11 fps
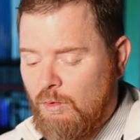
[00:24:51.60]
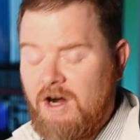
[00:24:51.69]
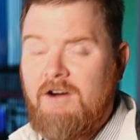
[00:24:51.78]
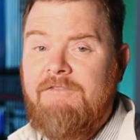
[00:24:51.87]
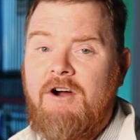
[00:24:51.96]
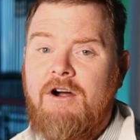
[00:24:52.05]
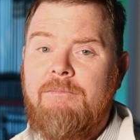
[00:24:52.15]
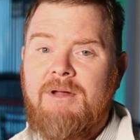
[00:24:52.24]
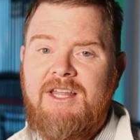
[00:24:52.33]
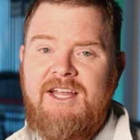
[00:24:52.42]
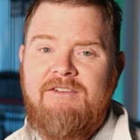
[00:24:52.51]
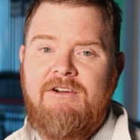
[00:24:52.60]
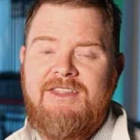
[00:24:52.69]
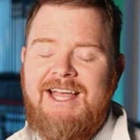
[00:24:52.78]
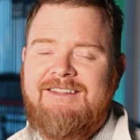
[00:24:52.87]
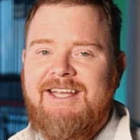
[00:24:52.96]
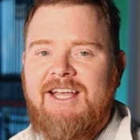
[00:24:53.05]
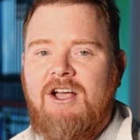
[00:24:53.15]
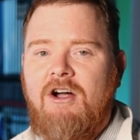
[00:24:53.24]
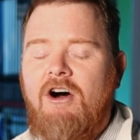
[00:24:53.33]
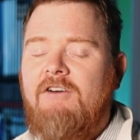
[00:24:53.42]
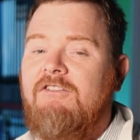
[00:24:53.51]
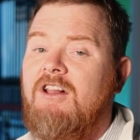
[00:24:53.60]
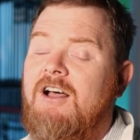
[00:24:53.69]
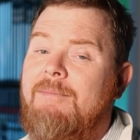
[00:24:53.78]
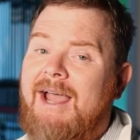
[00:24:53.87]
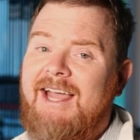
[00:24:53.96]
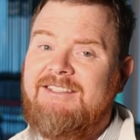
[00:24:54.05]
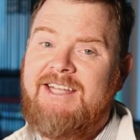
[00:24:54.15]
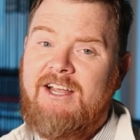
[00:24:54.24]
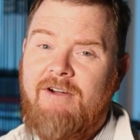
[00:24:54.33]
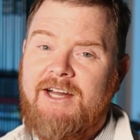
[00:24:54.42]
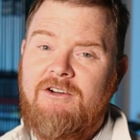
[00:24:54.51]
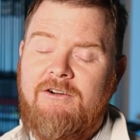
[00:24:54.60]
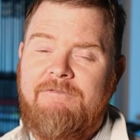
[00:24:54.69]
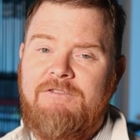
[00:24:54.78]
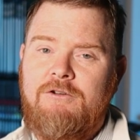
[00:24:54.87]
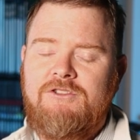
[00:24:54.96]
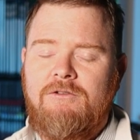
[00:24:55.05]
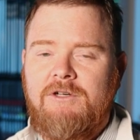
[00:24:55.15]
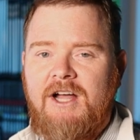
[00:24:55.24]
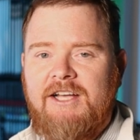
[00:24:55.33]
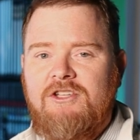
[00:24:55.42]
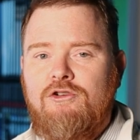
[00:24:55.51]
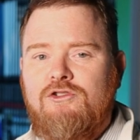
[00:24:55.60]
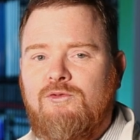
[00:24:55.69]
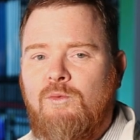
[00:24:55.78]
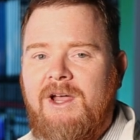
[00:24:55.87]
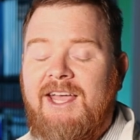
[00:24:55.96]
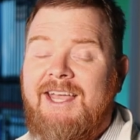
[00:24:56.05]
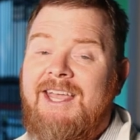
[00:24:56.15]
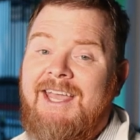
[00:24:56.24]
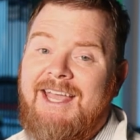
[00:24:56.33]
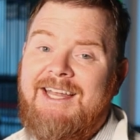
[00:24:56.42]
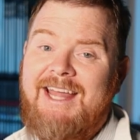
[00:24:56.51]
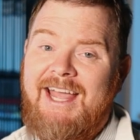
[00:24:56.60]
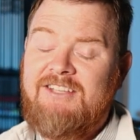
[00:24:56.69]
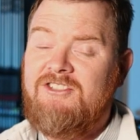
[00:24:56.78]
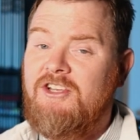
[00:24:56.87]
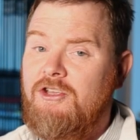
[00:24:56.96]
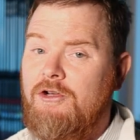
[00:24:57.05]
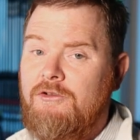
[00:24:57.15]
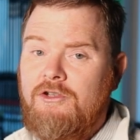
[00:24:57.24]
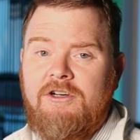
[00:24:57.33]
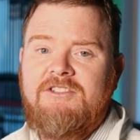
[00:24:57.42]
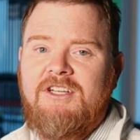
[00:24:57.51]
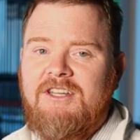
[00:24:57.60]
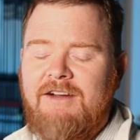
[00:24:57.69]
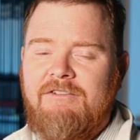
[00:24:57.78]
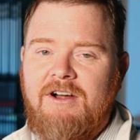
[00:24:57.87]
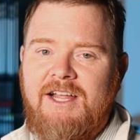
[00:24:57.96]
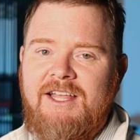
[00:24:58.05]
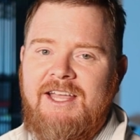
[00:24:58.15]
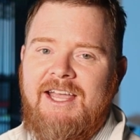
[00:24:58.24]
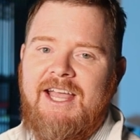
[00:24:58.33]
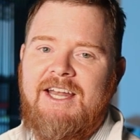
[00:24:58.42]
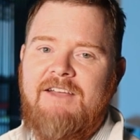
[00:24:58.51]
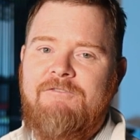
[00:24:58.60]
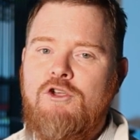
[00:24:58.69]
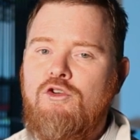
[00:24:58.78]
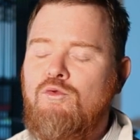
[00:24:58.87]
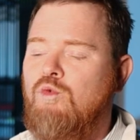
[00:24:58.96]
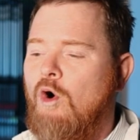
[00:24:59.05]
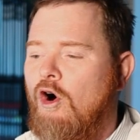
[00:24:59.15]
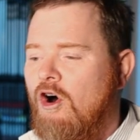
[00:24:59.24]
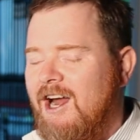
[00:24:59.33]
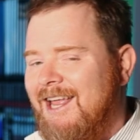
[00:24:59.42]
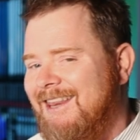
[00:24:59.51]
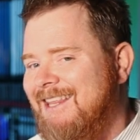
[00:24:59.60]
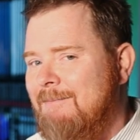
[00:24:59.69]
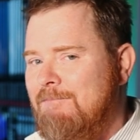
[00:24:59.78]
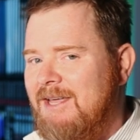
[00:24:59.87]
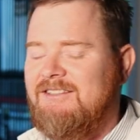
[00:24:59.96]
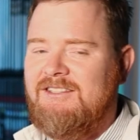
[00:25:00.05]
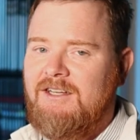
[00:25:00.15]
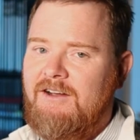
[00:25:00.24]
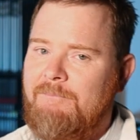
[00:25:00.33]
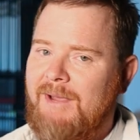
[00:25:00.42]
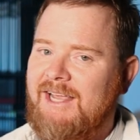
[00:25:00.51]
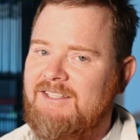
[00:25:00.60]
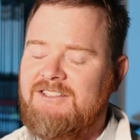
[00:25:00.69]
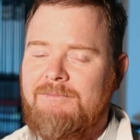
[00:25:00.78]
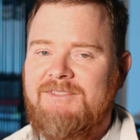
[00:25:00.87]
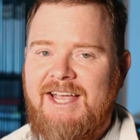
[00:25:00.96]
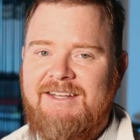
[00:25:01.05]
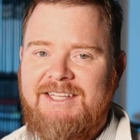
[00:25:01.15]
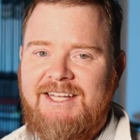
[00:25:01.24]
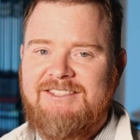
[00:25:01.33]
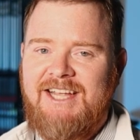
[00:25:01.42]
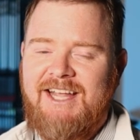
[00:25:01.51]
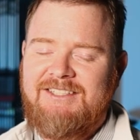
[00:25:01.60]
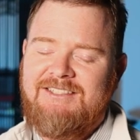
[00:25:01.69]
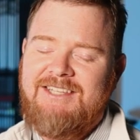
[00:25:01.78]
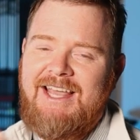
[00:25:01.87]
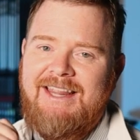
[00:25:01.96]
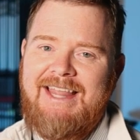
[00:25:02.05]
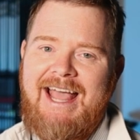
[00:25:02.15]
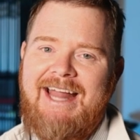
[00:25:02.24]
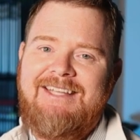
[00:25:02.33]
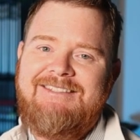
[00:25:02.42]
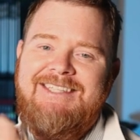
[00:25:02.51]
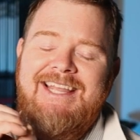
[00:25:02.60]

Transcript: we're a firm believer that the golf club has a greater influence on how you swing and execute your delivery. And if you are in the midst of making some technique changes, that is